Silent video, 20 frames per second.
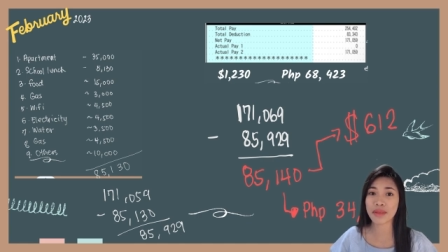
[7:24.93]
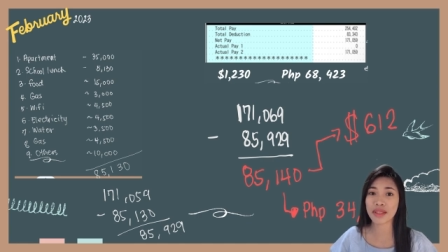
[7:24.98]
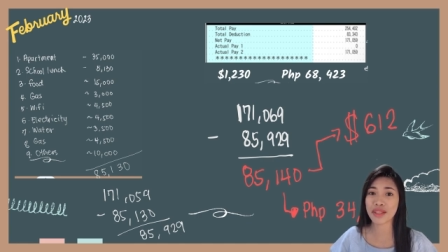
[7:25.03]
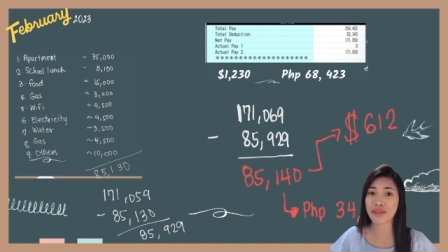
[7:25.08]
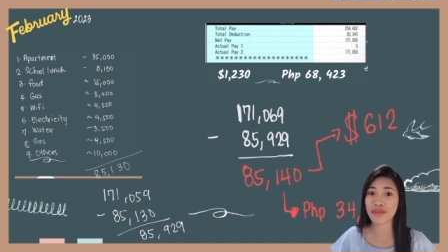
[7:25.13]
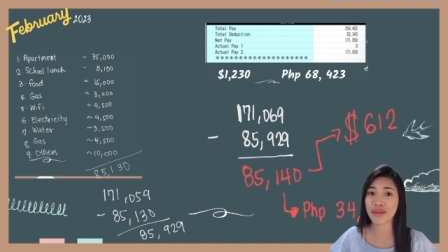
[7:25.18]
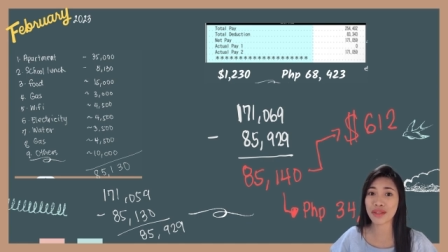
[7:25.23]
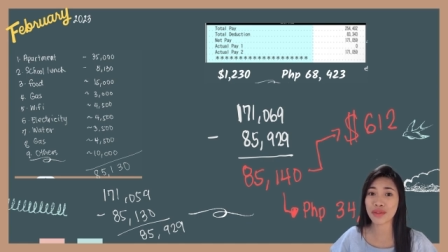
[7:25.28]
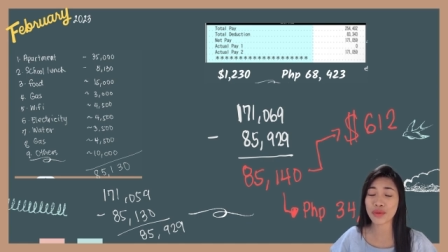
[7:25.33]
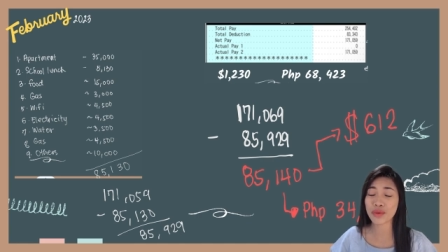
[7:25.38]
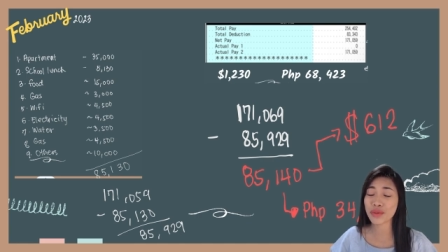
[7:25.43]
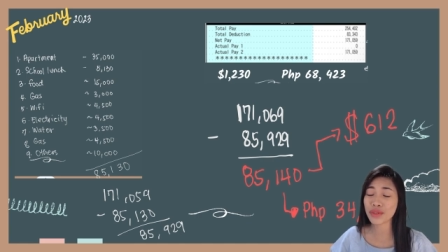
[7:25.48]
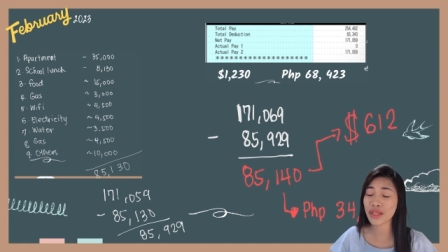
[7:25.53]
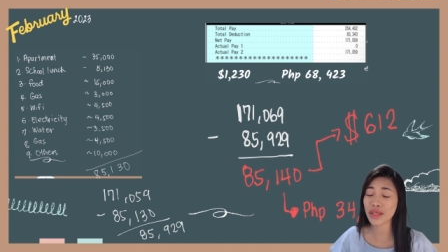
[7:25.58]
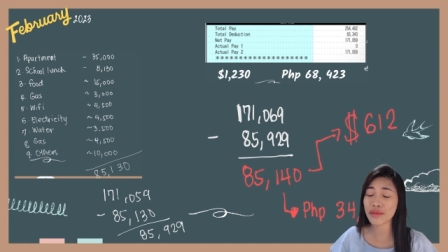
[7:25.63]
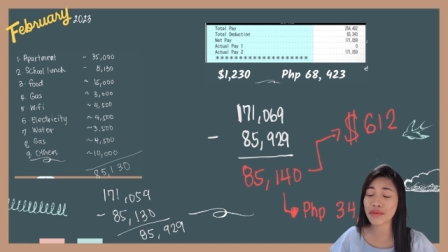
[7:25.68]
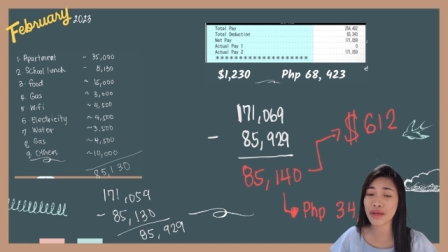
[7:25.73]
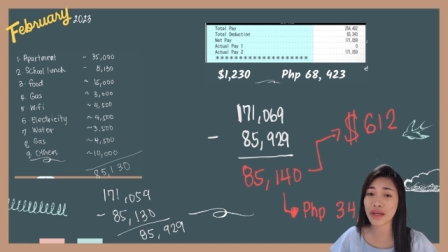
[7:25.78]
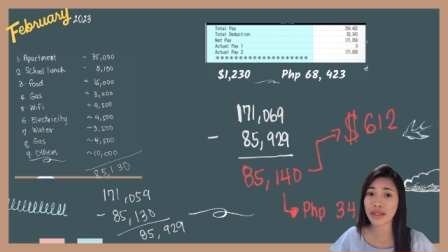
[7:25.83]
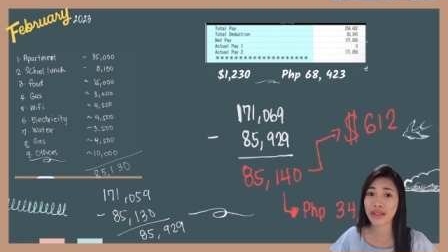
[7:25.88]
But if I don't
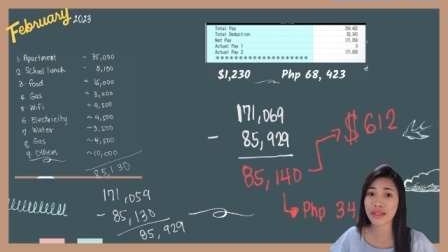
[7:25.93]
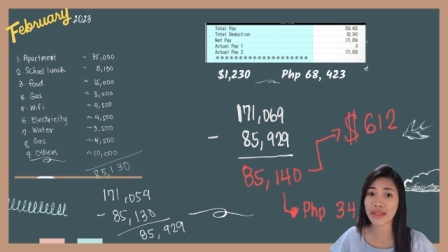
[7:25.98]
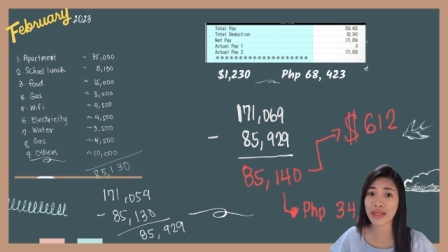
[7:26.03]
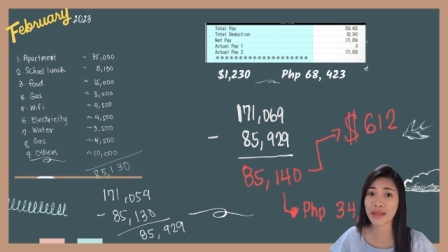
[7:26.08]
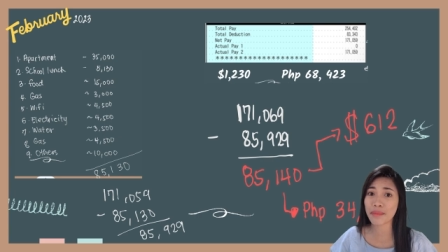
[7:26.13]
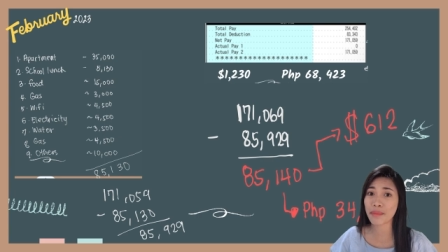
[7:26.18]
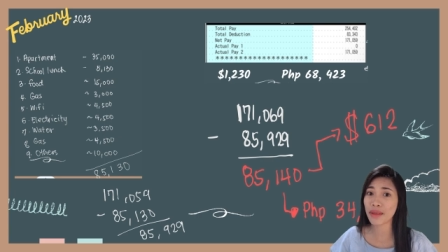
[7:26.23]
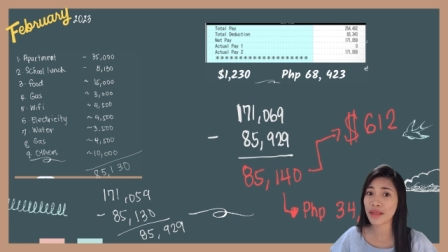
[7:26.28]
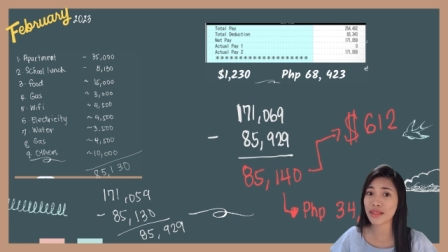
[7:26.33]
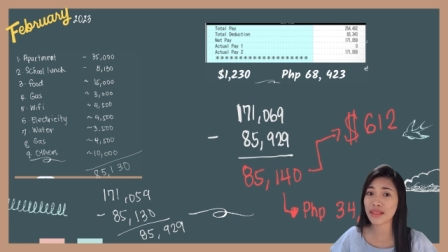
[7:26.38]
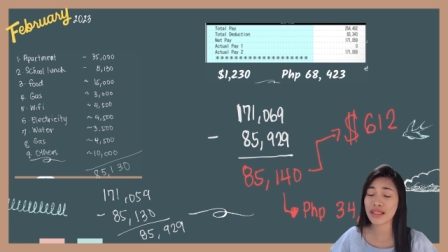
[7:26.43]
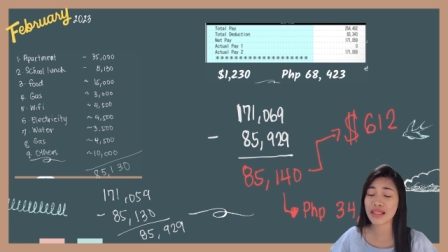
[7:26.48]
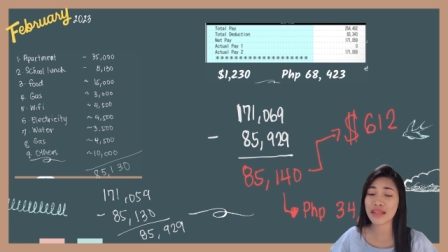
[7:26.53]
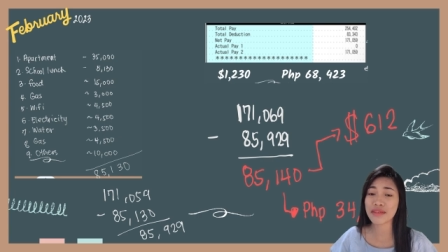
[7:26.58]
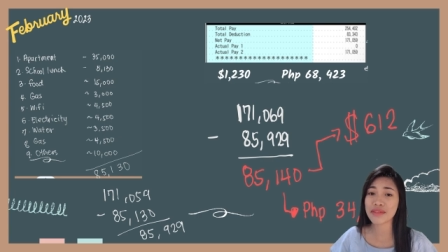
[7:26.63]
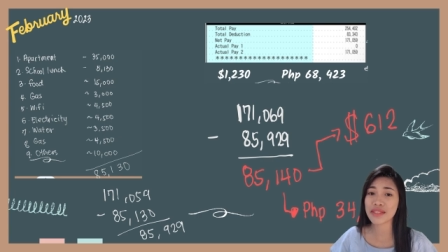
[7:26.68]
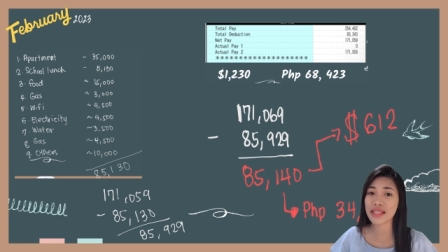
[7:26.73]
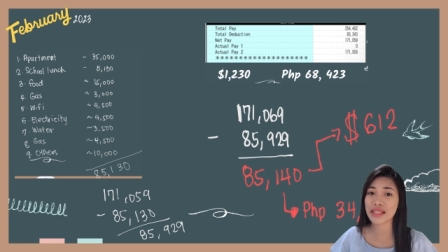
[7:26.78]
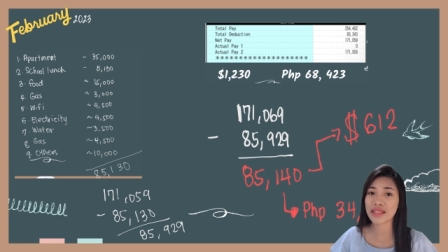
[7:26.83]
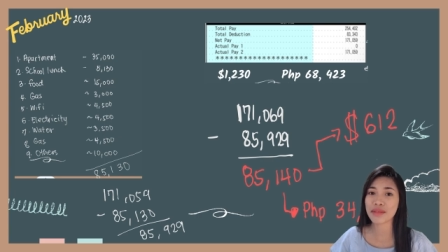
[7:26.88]
have holiday paid
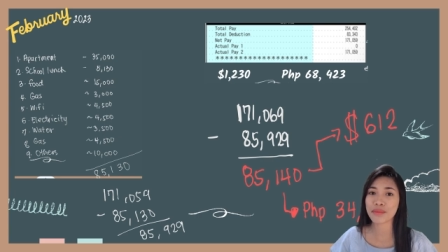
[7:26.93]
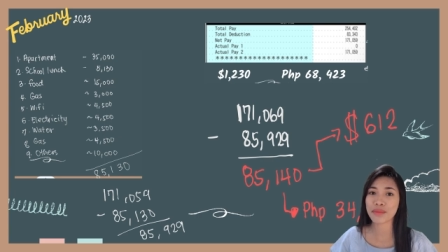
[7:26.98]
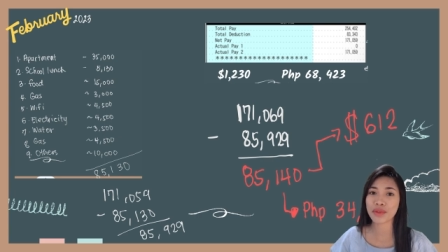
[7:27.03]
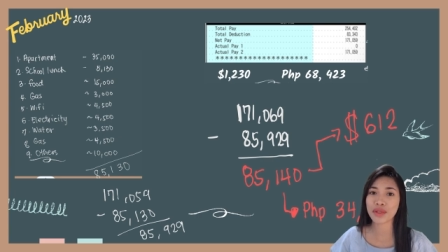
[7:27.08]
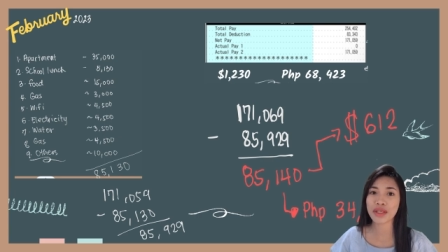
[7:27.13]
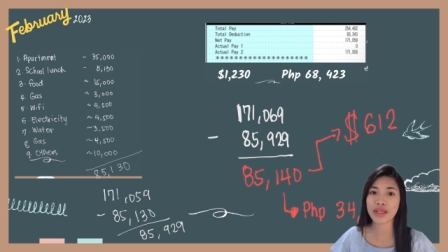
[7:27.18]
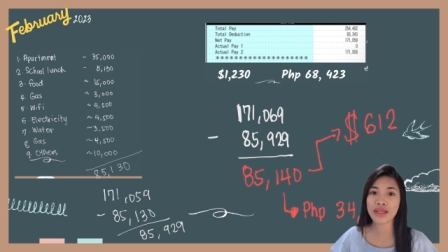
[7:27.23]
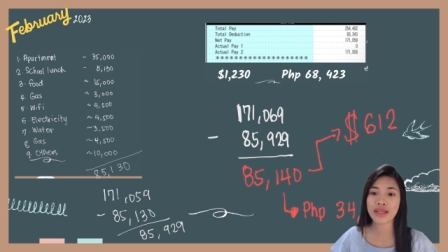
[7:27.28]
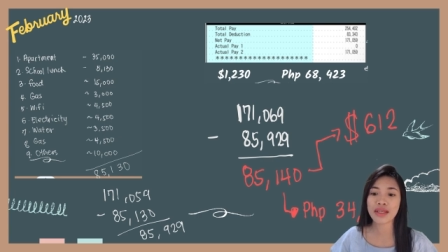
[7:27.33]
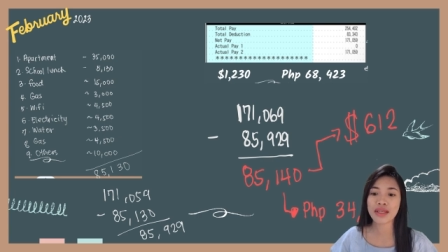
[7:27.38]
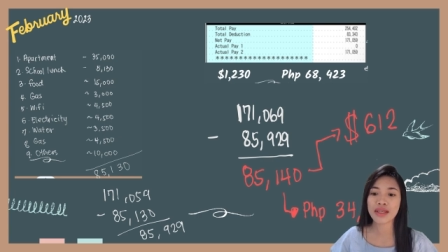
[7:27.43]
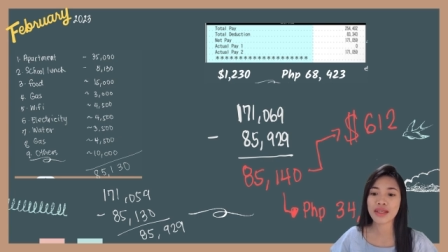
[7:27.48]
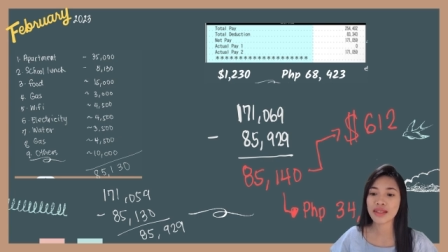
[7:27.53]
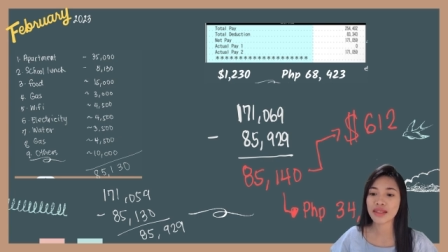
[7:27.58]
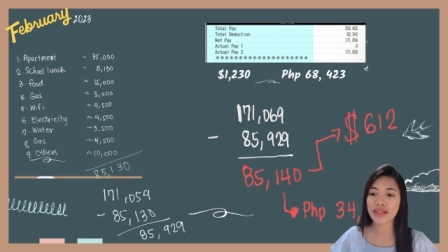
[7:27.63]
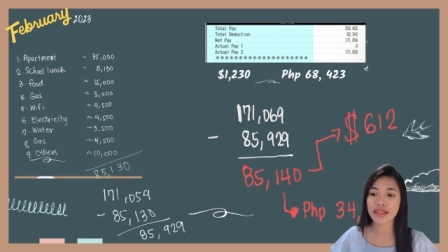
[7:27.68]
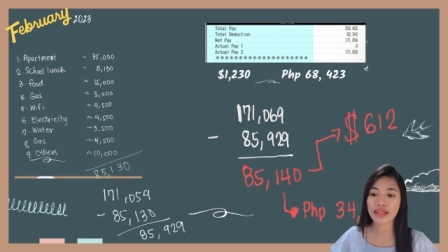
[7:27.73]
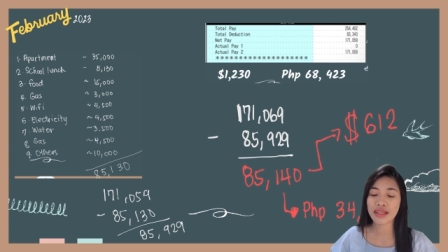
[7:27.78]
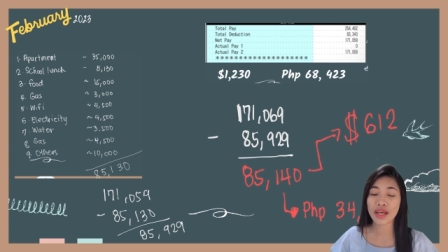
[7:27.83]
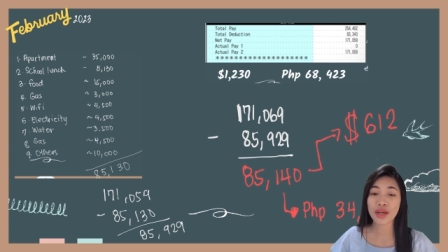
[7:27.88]
leaves anymore,
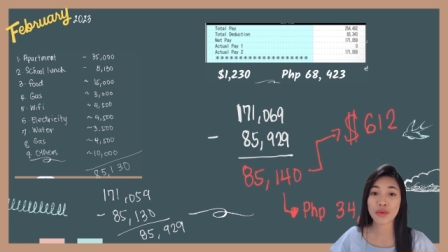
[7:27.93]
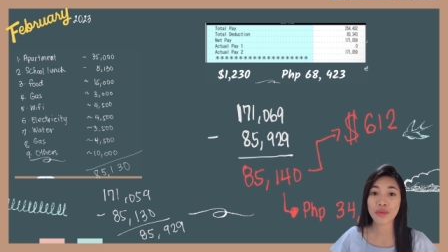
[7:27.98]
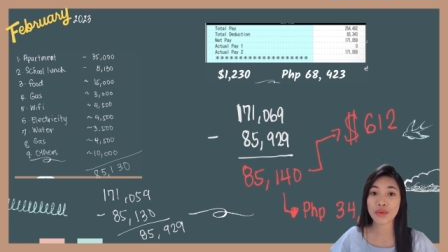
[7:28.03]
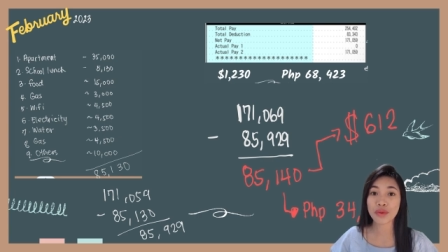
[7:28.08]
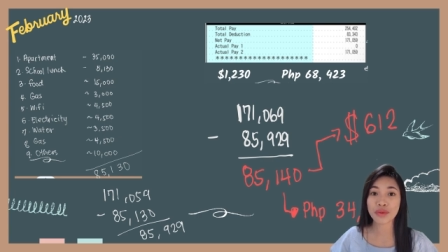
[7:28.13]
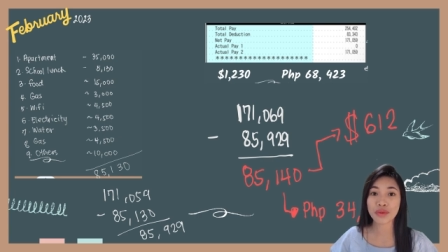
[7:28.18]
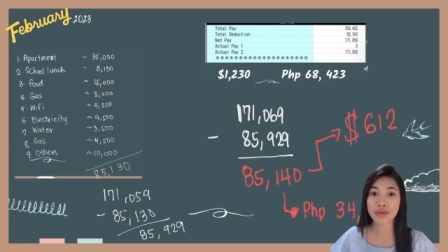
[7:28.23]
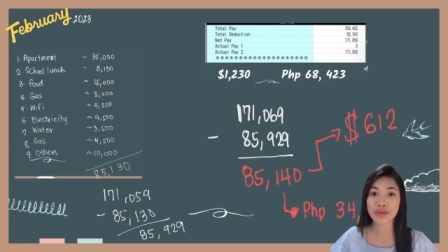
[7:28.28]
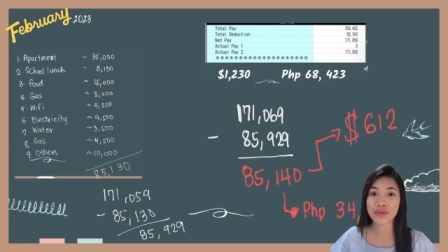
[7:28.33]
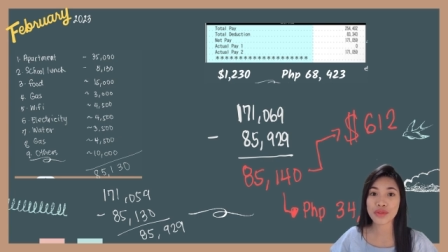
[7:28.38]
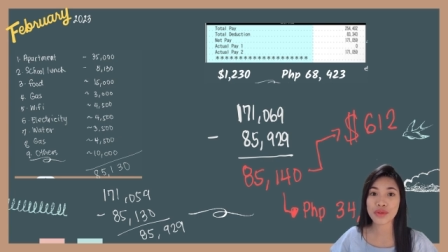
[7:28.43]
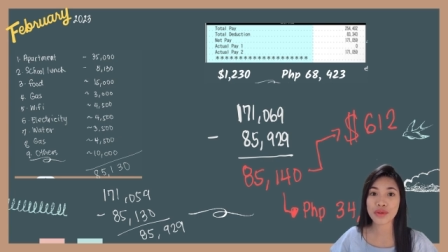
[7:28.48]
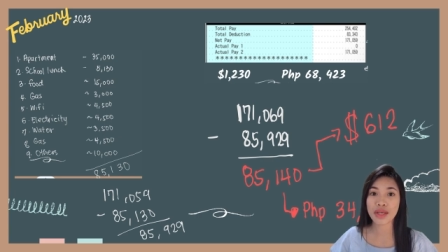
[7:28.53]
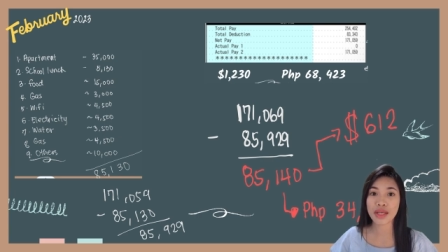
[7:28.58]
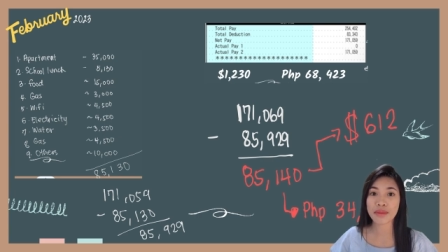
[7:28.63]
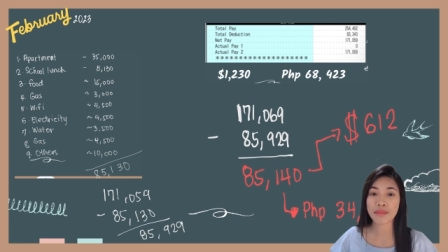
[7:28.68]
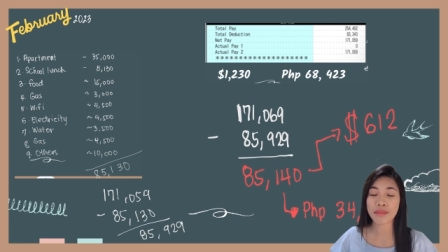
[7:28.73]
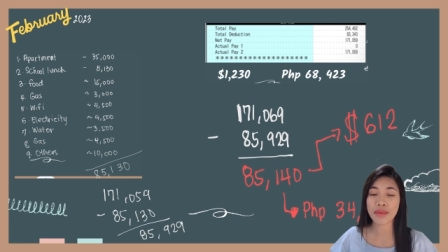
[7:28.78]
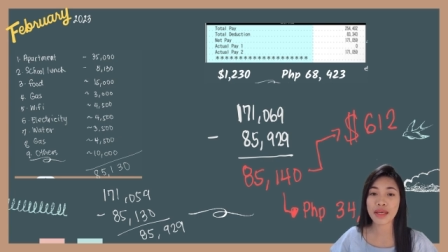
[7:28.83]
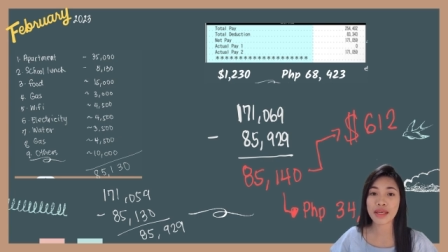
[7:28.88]
then I won't also
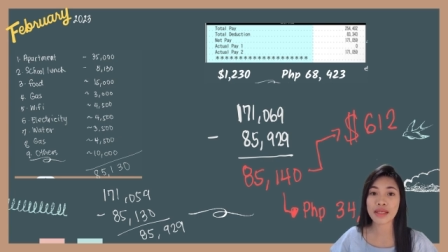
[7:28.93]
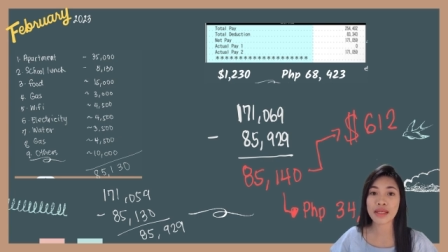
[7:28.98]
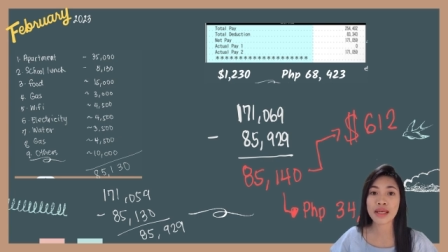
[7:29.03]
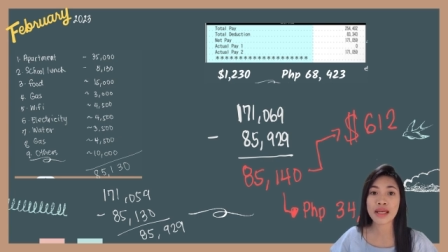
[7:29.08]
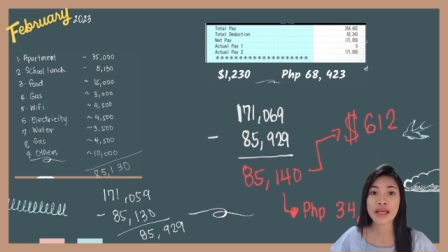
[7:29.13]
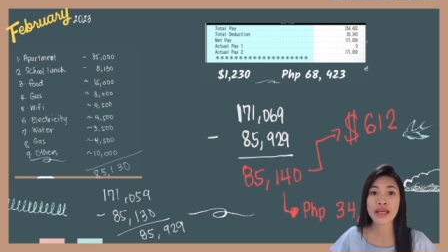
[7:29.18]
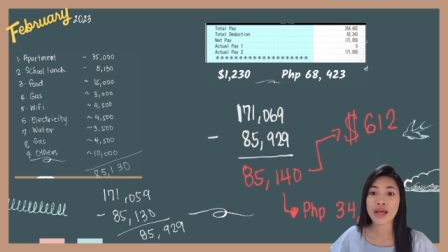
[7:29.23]
get paid.